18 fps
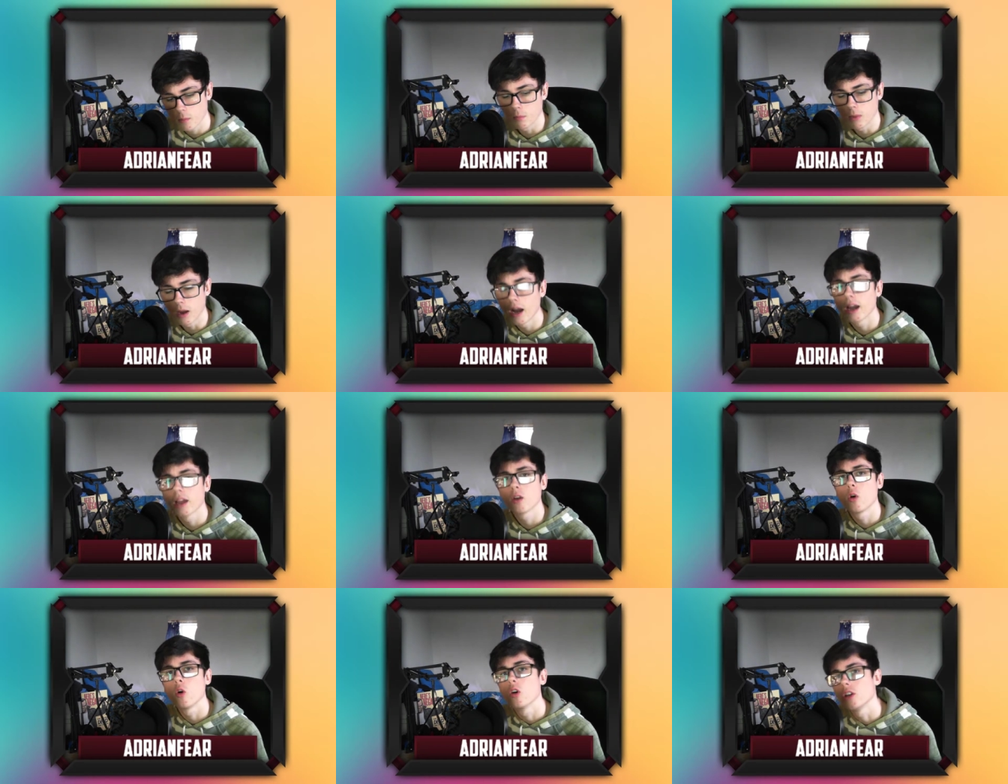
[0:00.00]

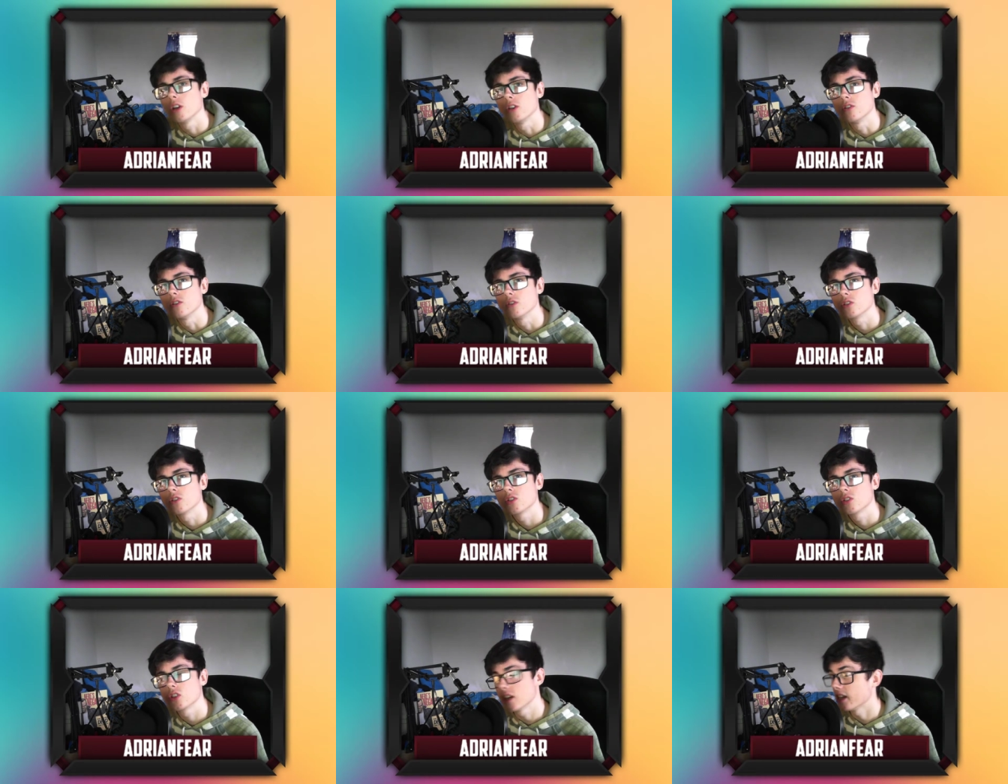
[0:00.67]
my
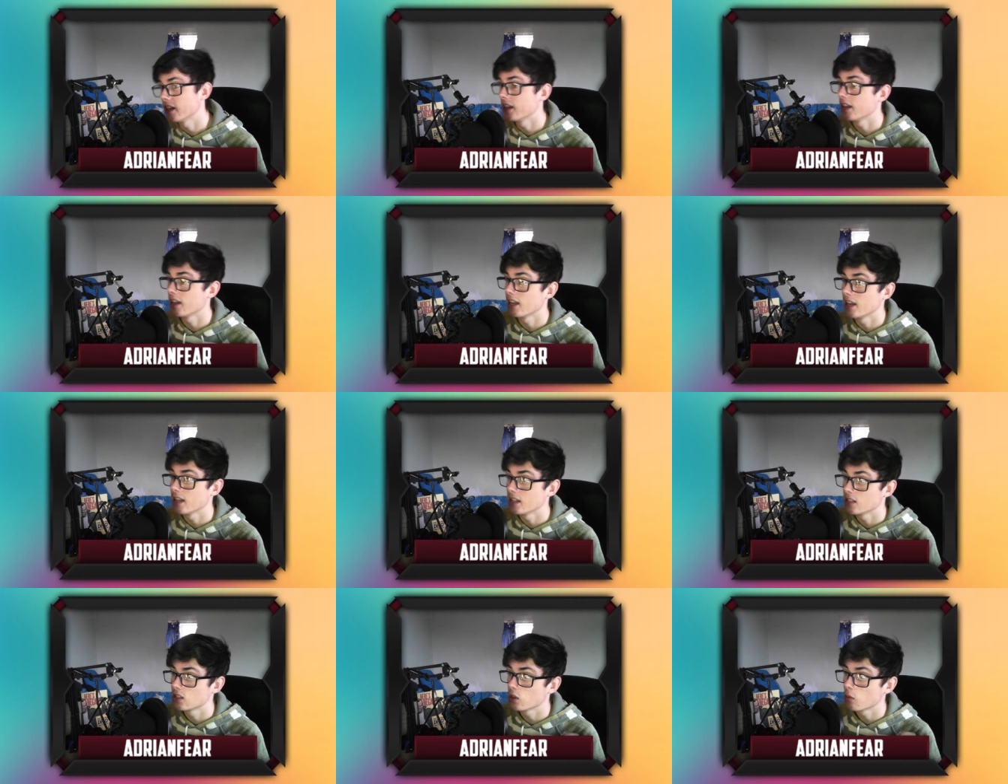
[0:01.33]
audience
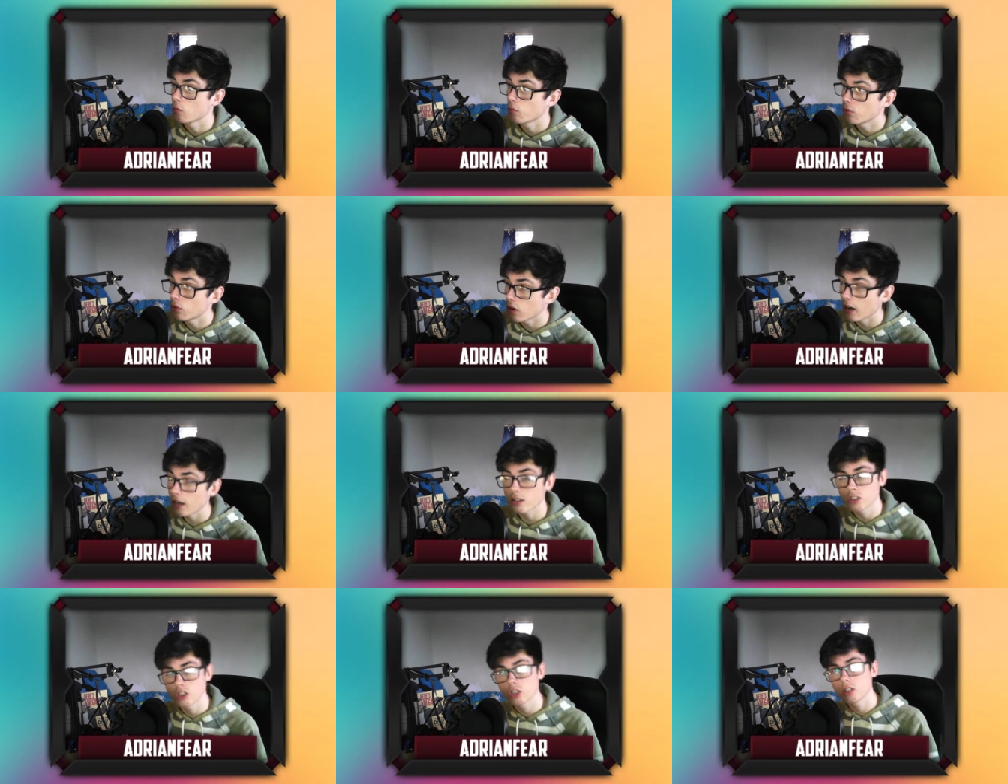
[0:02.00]
is
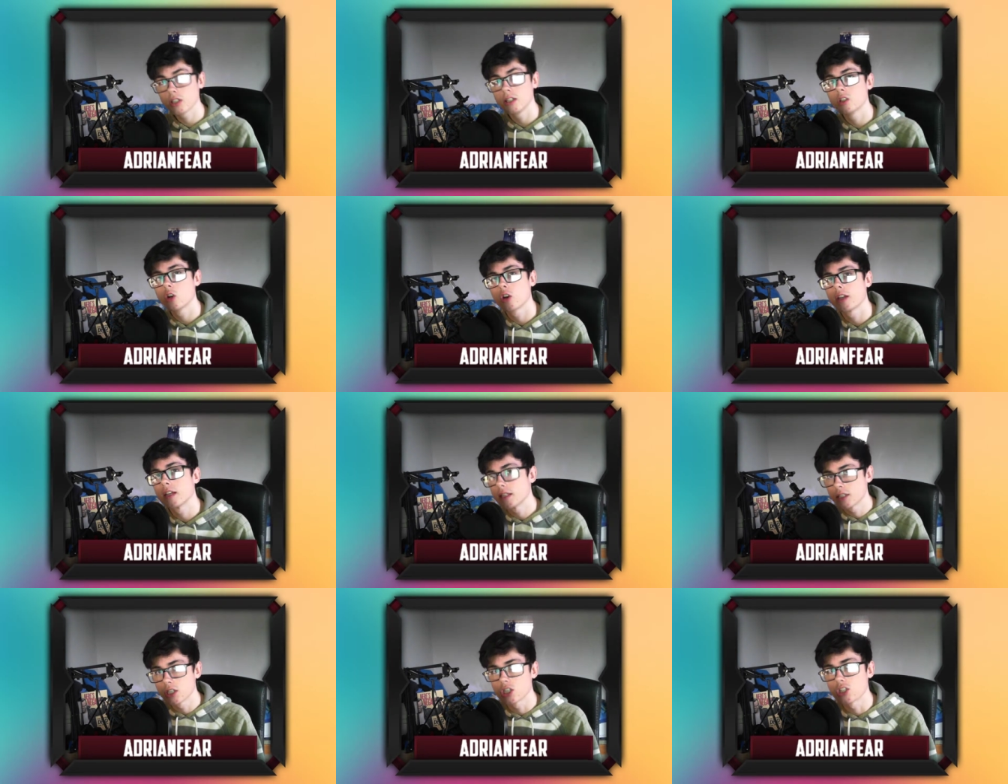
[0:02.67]
practically
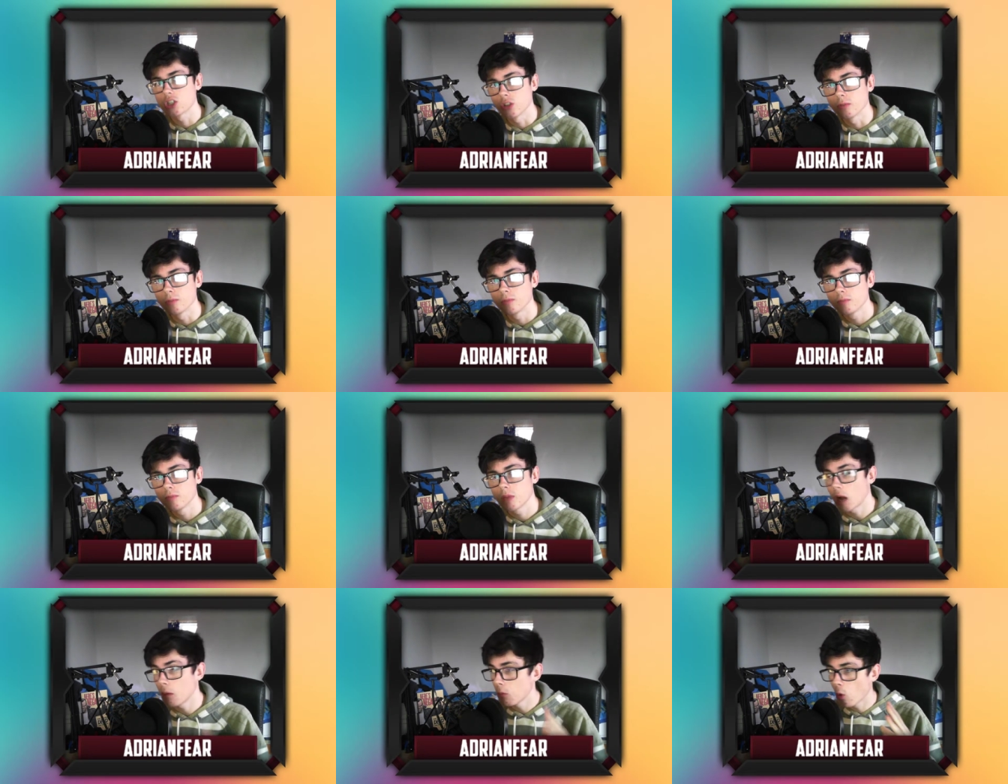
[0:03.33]
non-existent.
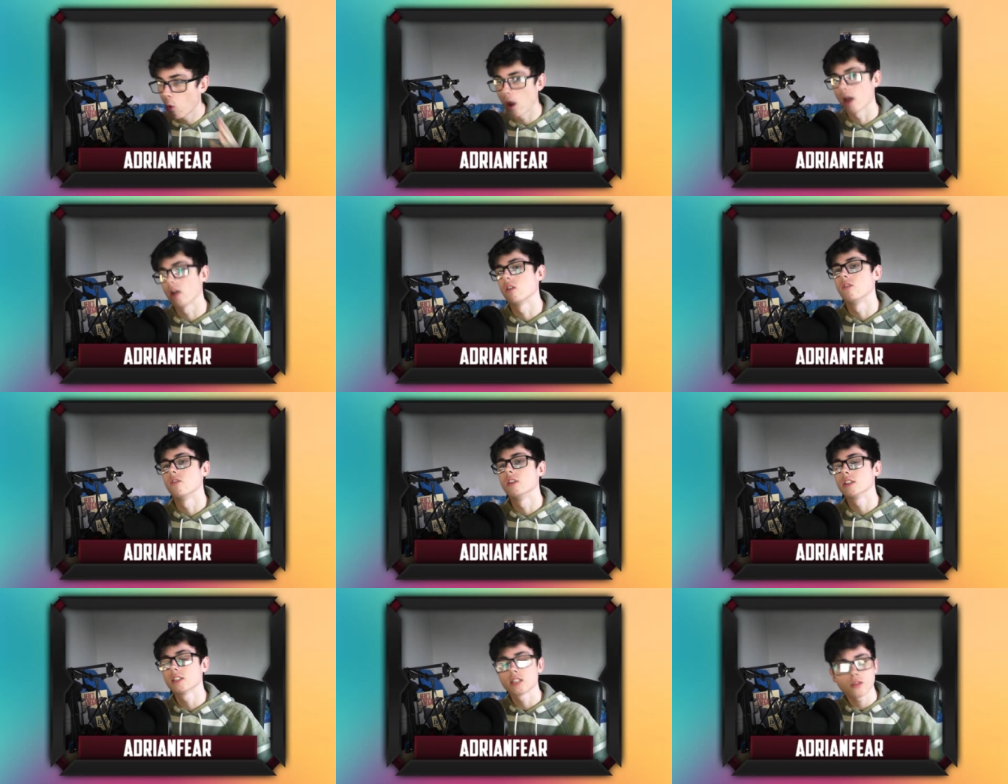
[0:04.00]
I'm aware
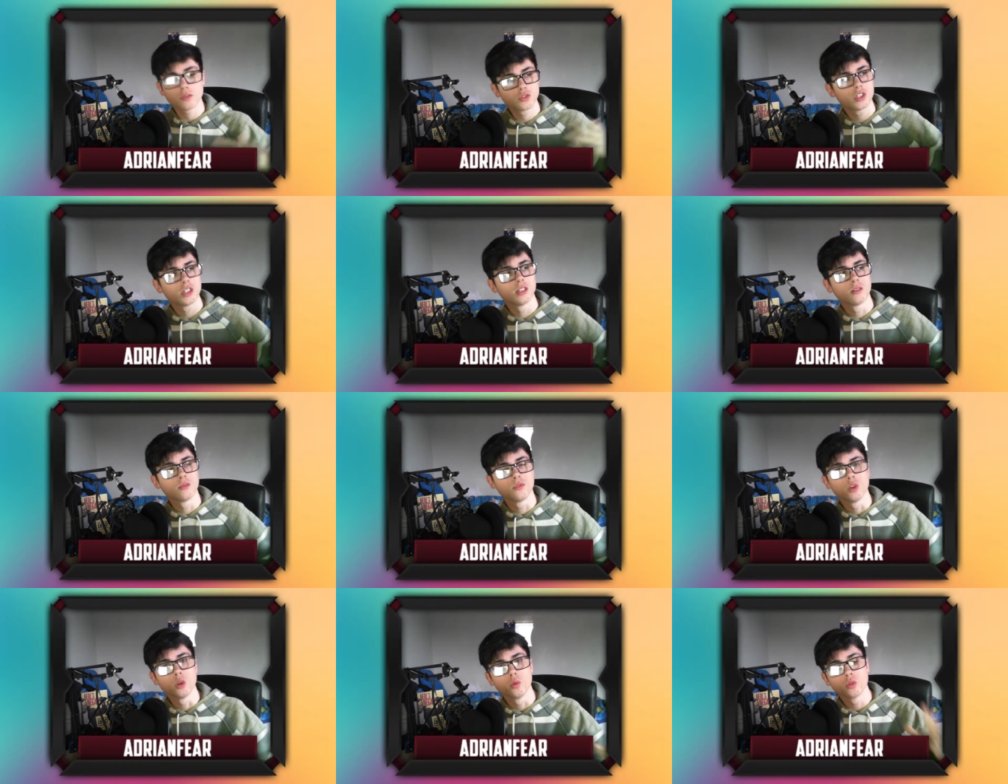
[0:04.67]
of this. I've seen the
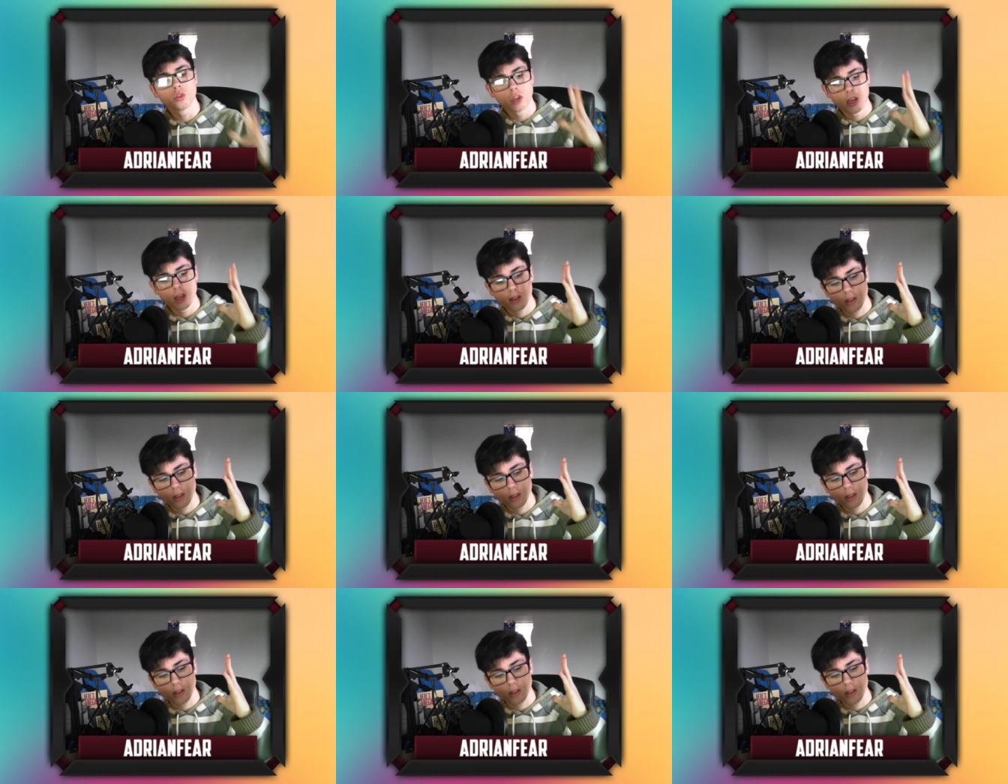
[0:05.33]
views.